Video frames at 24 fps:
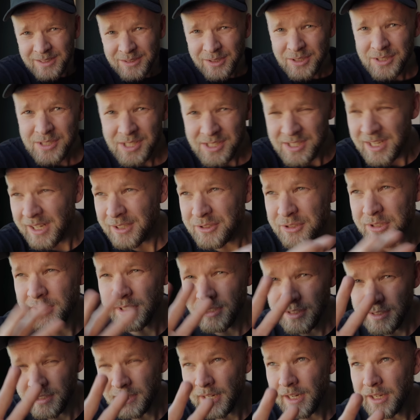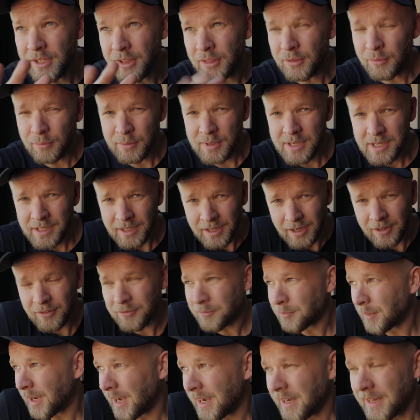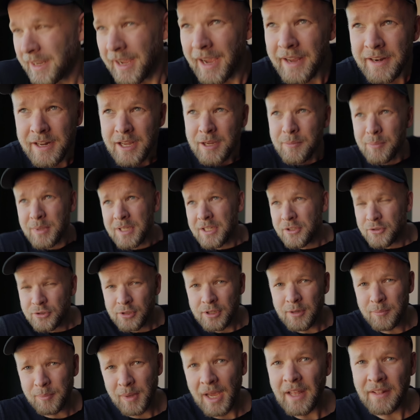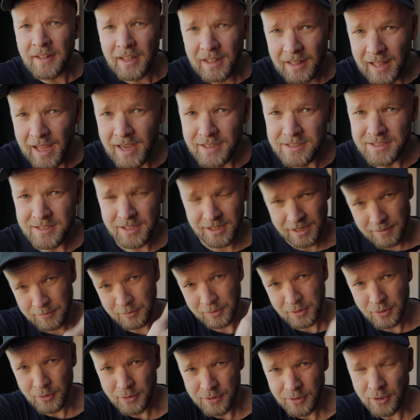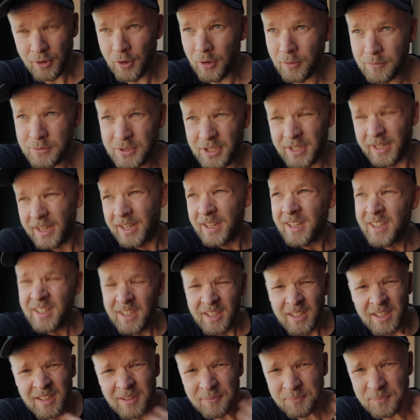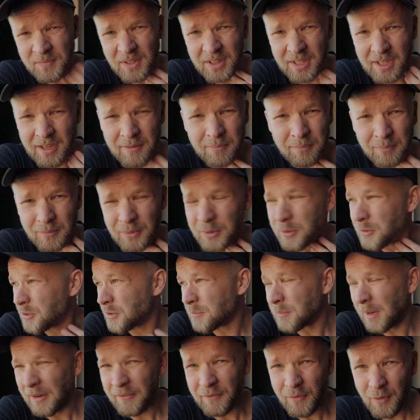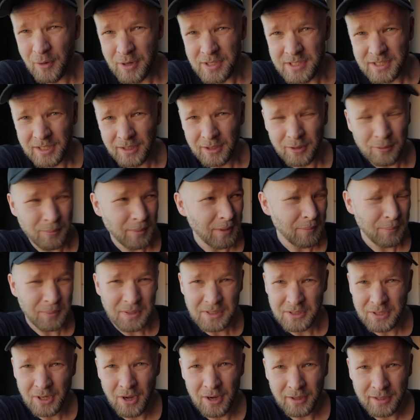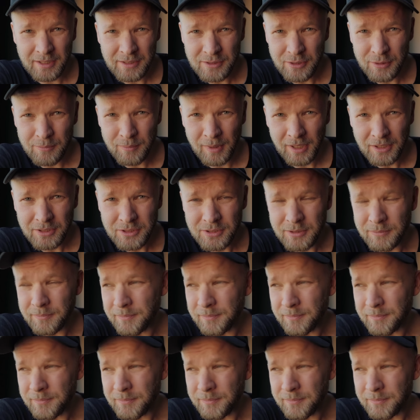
so this is actually day three of my NAB trip and the last day I'm going home today. I think I'm losing my voice a little bit, been talking too much.